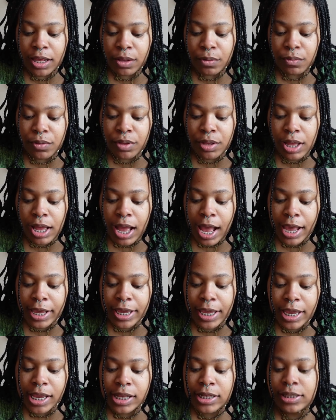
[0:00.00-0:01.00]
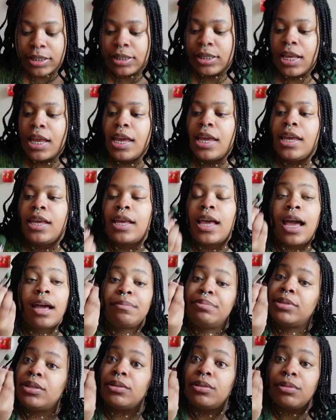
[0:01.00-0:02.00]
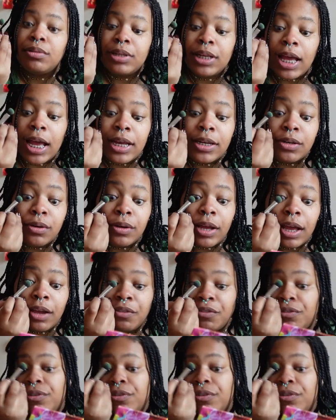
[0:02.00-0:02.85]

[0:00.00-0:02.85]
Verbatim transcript: well, I can't say absolutely I don't have